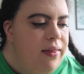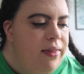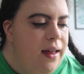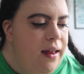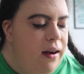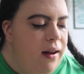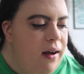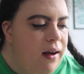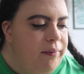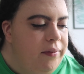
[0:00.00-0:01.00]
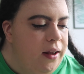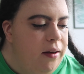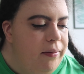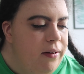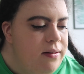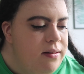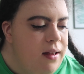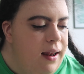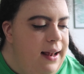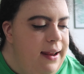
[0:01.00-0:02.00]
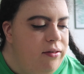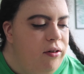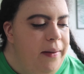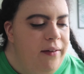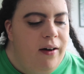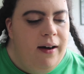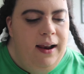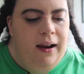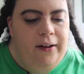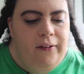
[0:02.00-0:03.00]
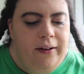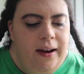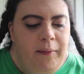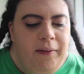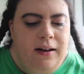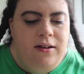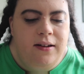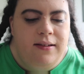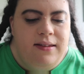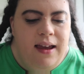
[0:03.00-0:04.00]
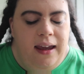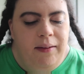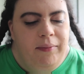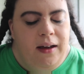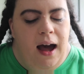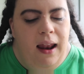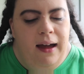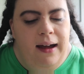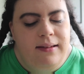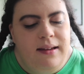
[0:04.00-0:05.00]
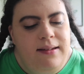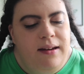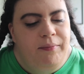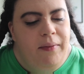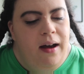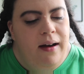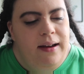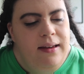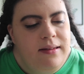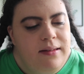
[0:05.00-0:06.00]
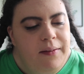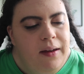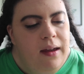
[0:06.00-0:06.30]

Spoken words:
Then I'm going to put a little bit of highlight on and I'm going to do the same colour as I did my eyes.